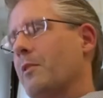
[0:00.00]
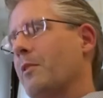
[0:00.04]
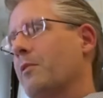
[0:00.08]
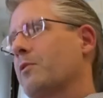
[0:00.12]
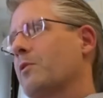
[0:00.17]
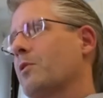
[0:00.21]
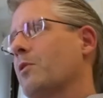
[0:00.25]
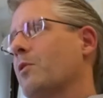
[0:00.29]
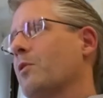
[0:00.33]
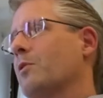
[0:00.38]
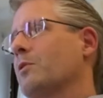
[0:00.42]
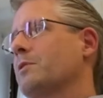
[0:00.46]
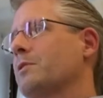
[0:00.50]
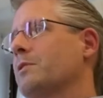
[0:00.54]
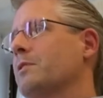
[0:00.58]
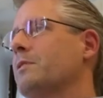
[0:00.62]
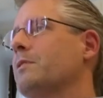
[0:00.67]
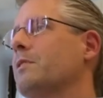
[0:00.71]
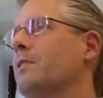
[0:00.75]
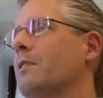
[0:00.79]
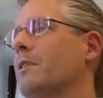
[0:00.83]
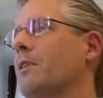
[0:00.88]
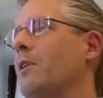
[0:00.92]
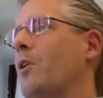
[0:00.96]
of
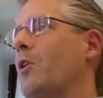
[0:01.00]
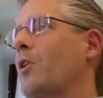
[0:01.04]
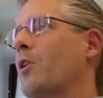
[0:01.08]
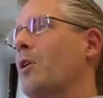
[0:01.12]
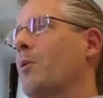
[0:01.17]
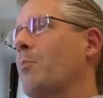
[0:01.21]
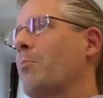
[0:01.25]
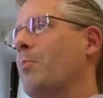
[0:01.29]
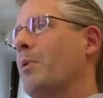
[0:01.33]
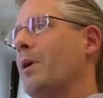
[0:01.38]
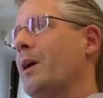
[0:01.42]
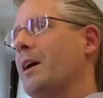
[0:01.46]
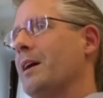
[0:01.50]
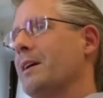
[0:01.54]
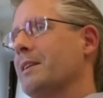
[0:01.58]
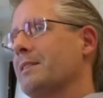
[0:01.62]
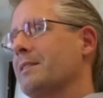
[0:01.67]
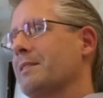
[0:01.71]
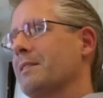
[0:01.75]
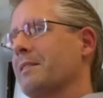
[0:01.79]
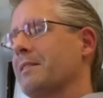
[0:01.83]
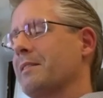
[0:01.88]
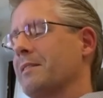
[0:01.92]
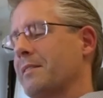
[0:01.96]
course
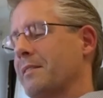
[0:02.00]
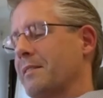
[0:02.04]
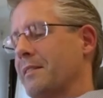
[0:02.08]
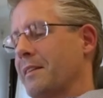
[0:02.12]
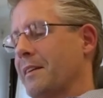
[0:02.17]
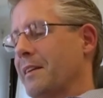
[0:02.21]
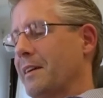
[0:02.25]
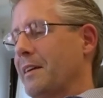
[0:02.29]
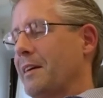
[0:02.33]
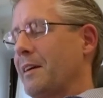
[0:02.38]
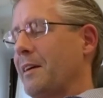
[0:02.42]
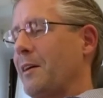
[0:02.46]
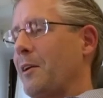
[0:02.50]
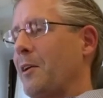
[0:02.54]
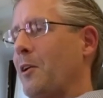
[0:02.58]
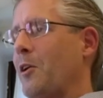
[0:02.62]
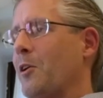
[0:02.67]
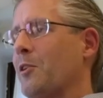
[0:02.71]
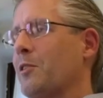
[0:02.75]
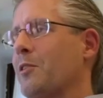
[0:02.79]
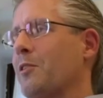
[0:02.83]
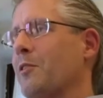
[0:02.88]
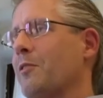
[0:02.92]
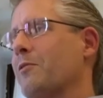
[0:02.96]
occupies a
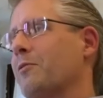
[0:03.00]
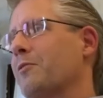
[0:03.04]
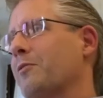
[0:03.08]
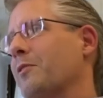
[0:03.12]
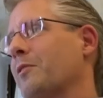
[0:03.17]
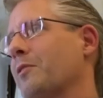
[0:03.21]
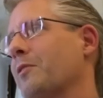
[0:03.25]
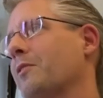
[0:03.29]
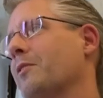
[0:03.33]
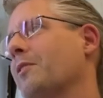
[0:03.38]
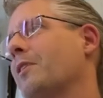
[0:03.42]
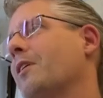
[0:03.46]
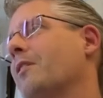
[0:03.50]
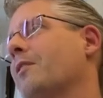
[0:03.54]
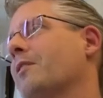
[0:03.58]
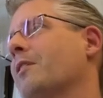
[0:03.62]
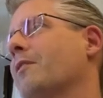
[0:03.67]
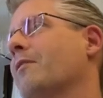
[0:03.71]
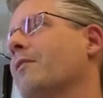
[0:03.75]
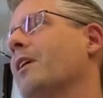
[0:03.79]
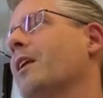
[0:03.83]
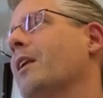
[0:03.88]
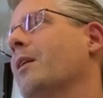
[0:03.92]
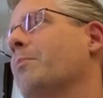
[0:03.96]
lot of our
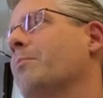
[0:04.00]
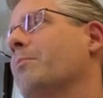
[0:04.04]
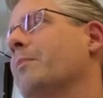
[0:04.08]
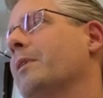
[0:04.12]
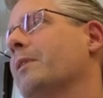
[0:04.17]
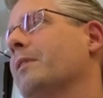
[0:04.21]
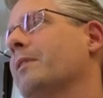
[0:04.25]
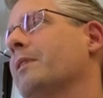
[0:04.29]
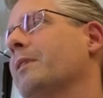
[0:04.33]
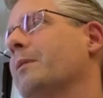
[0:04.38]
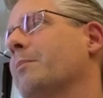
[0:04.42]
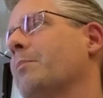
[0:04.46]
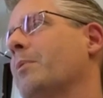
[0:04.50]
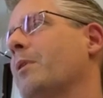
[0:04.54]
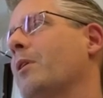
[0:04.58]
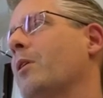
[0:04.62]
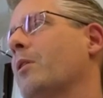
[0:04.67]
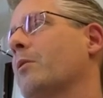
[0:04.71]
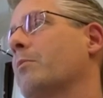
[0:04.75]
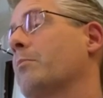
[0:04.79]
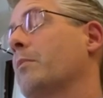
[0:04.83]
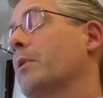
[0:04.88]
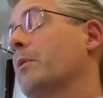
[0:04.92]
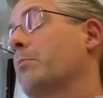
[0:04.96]
development
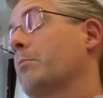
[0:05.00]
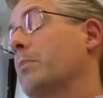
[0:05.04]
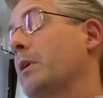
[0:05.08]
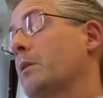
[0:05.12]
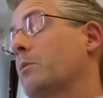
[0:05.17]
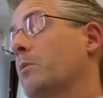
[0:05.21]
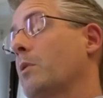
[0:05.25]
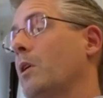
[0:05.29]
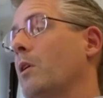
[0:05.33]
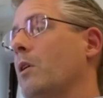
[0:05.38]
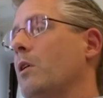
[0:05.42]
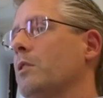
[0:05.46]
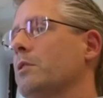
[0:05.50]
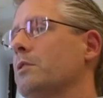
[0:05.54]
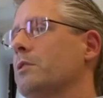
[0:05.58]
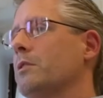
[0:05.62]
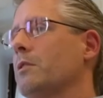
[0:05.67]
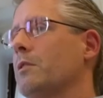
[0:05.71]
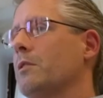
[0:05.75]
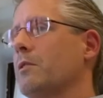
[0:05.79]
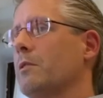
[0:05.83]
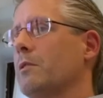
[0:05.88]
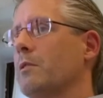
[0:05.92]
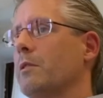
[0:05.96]
department. But we
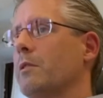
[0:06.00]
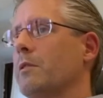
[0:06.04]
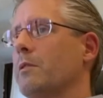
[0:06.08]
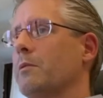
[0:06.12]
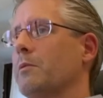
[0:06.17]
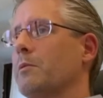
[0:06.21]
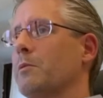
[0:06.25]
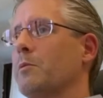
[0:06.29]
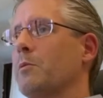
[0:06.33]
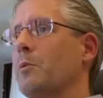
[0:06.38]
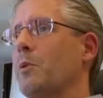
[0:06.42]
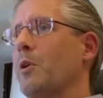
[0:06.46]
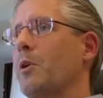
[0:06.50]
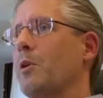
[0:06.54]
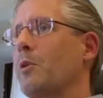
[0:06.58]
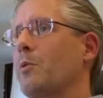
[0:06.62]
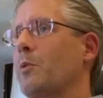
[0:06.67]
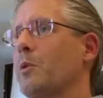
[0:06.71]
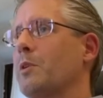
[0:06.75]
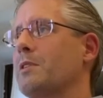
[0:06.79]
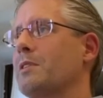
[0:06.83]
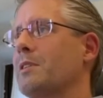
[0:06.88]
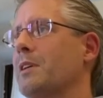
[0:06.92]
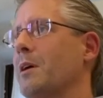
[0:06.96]
also work
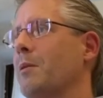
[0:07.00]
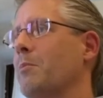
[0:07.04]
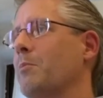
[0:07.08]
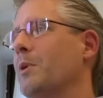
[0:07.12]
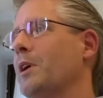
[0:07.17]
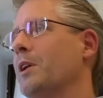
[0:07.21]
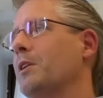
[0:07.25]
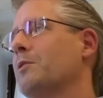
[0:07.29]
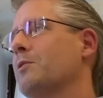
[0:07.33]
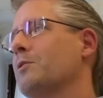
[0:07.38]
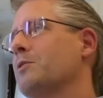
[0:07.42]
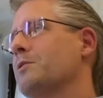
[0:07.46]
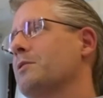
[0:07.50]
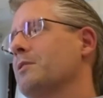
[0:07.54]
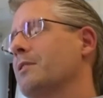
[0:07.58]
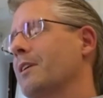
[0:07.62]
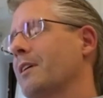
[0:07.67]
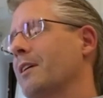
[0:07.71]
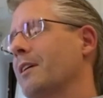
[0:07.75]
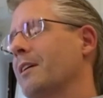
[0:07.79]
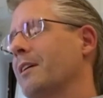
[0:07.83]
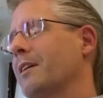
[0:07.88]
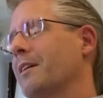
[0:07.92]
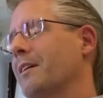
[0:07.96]
with some
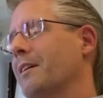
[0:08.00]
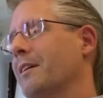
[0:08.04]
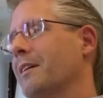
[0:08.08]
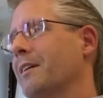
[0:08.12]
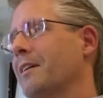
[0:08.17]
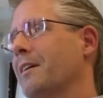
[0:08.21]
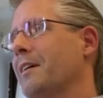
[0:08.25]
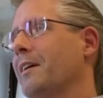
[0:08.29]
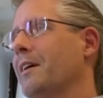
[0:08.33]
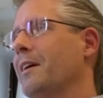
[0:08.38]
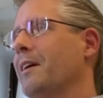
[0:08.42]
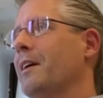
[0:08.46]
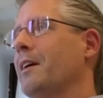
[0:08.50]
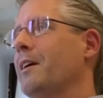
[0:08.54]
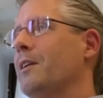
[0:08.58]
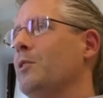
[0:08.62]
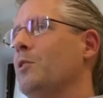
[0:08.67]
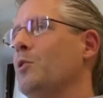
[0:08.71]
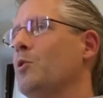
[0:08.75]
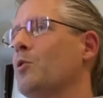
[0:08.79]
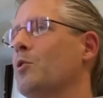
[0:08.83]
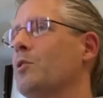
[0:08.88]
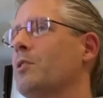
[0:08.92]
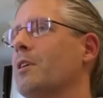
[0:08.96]
interesting
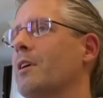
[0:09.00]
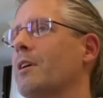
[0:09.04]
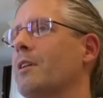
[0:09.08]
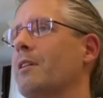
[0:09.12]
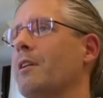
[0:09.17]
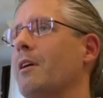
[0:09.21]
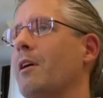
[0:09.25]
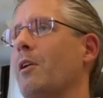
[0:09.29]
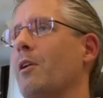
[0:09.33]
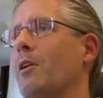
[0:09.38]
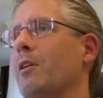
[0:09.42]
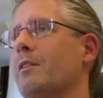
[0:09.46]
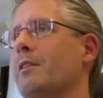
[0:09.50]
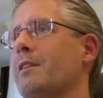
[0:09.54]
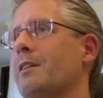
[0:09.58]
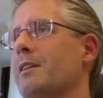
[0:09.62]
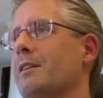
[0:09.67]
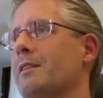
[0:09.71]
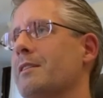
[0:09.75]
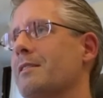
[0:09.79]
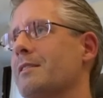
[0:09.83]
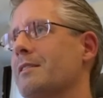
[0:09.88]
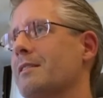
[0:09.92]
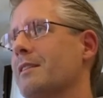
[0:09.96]
new
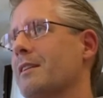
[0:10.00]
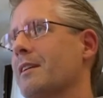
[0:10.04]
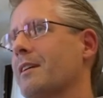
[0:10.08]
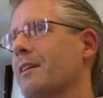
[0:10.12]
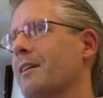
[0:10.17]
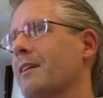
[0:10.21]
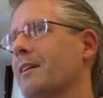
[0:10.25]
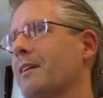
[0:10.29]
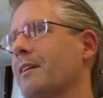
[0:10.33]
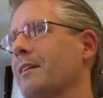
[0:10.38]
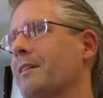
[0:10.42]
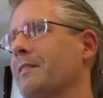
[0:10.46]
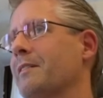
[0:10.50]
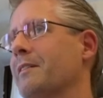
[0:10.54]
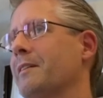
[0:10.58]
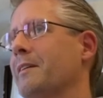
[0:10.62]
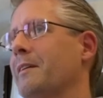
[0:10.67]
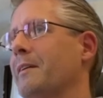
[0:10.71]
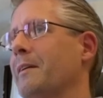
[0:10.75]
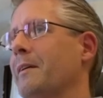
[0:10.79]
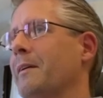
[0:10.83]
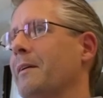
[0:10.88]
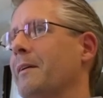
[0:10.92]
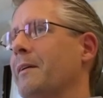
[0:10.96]
technologies,
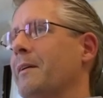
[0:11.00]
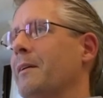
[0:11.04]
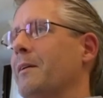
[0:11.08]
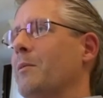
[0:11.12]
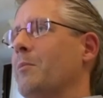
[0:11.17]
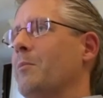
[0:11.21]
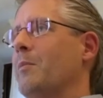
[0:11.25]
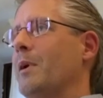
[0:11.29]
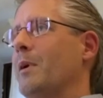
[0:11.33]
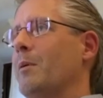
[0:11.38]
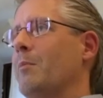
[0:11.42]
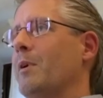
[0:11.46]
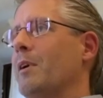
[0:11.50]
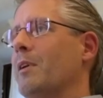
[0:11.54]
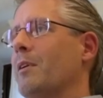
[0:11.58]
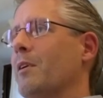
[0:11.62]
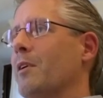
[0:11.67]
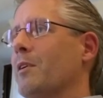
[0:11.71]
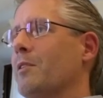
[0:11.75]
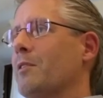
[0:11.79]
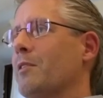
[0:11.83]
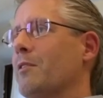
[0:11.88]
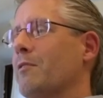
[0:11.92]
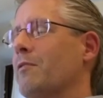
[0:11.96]
maybe
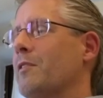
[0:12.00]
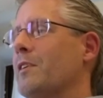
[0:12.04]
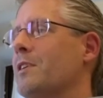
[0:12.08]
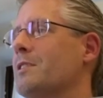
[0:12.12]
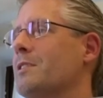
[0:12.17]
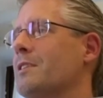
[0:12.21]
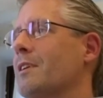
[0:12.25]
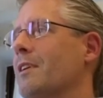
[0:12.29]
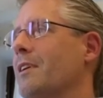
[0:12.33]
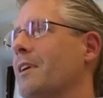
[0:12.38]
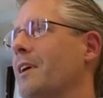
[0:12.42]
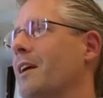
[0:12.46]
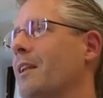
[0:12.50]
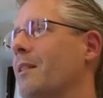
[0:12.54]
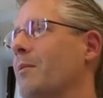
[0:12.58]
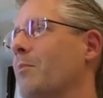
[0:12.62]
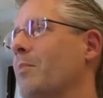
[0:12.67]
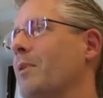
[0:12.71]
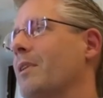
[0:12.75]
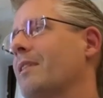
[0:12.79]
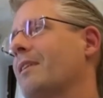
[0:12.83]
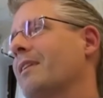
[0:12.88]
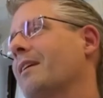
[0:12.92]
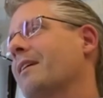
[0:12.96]
not official yet,
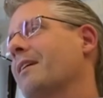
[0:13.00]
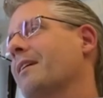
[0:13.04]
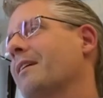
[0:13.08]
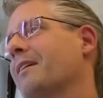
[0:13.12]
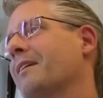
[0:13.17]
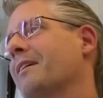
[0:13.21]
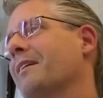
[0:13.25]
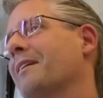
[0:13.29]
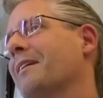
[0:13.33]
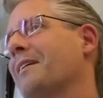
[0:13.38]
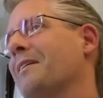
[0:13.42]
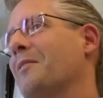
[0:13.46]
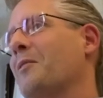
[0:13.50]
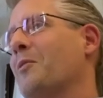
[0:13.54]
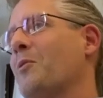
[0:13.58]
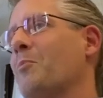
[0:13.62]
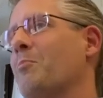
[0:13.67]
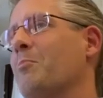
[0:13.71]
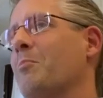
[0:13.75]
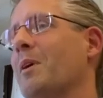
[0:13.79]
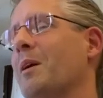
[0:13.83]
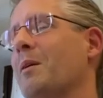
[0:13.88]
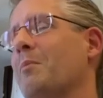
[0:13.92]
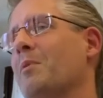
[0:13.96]
but I
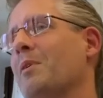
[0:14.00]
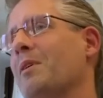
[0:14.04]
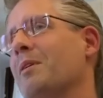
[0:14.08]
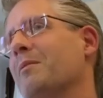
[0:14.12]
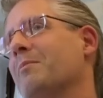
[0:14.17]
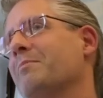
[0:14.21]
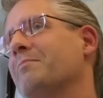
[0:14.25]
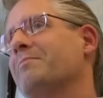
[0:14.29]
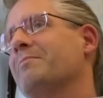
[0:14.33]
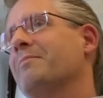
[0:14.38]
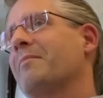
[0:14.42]
hope maybe